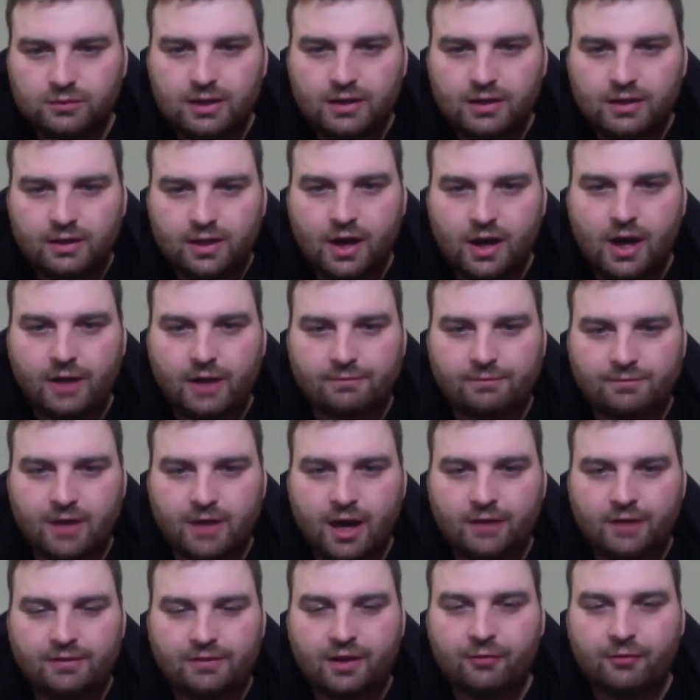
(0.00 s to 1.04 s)
Yeah, I
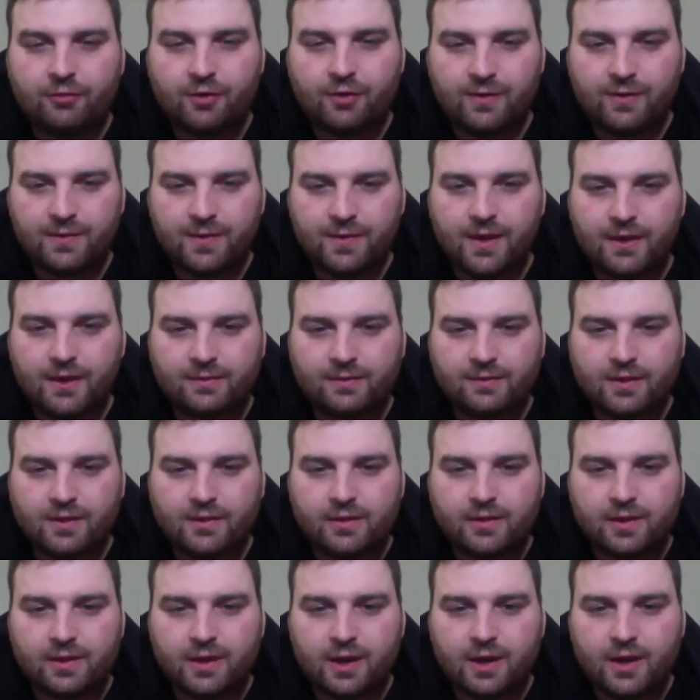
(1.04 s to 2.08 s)
definitely think
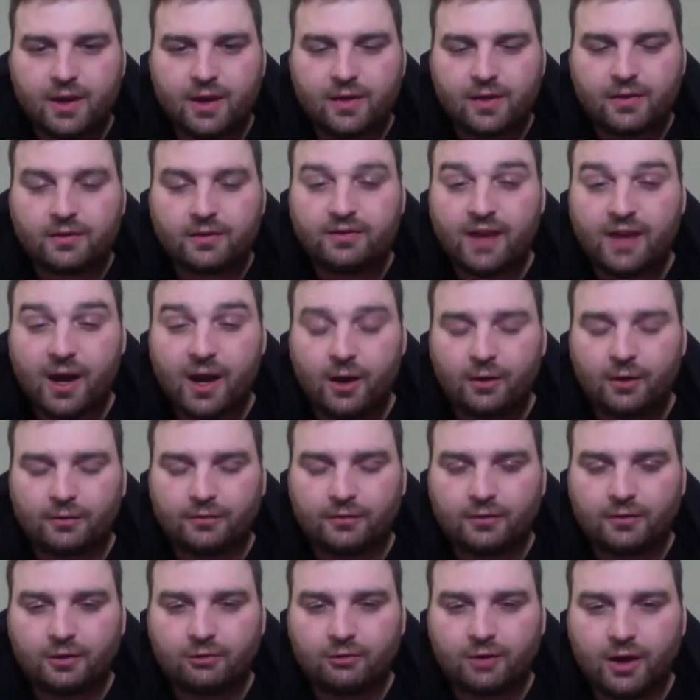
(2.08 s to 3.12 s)
that the
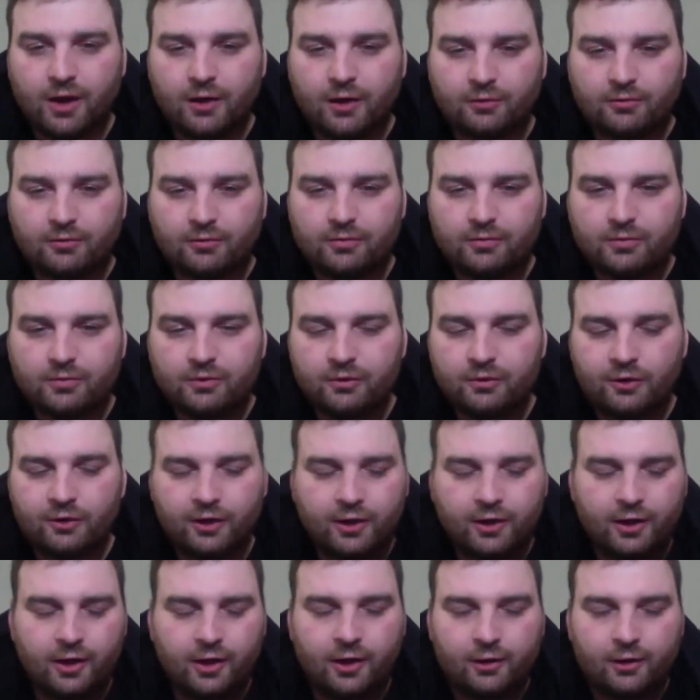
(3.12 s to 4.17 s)
talent around
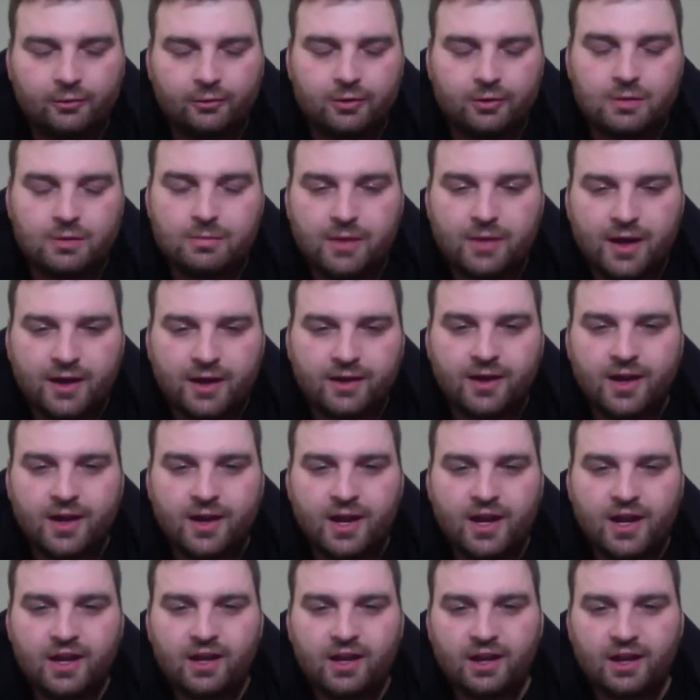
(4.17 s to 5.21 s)
Green Bay,
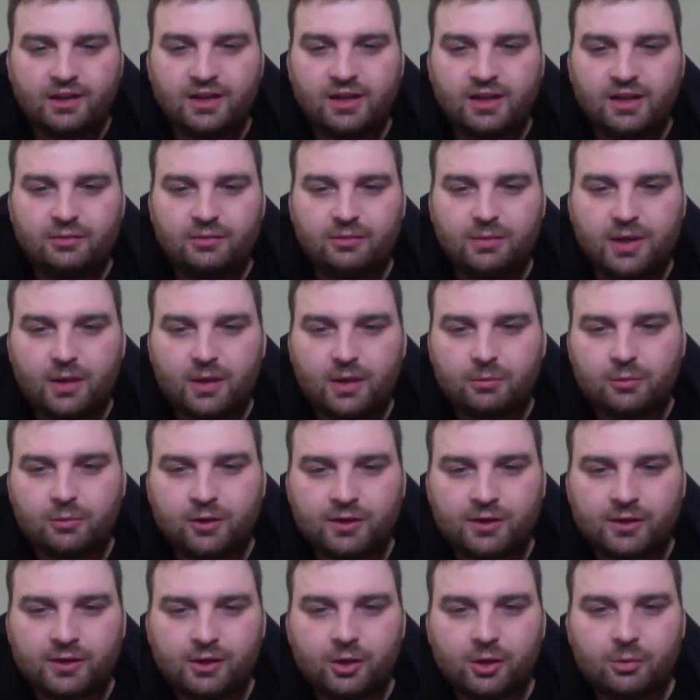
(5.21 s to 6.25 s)
it needs to be
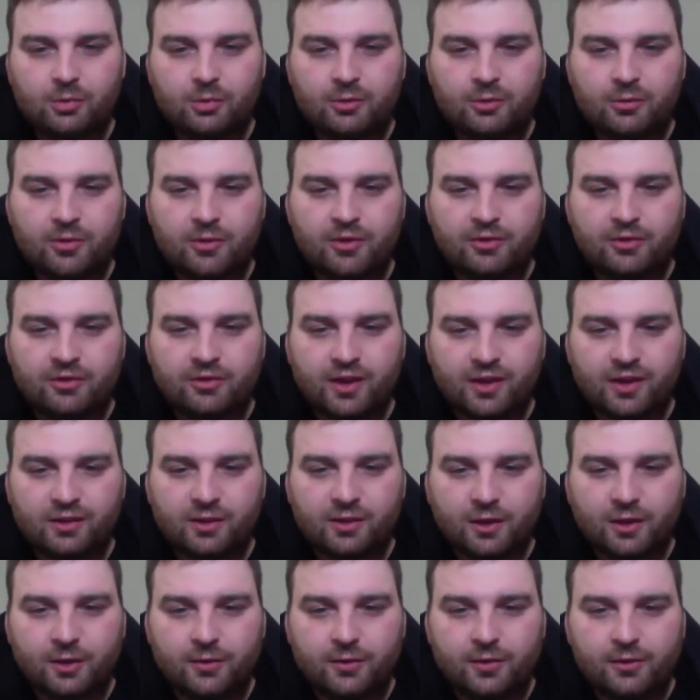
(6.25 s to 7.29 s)
upgraded a little bit with the
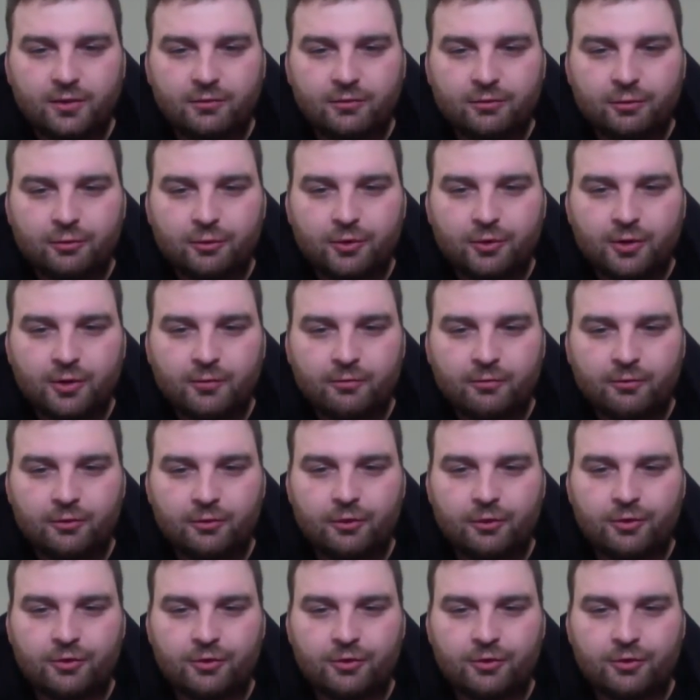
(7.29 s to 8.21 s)
secondary there for.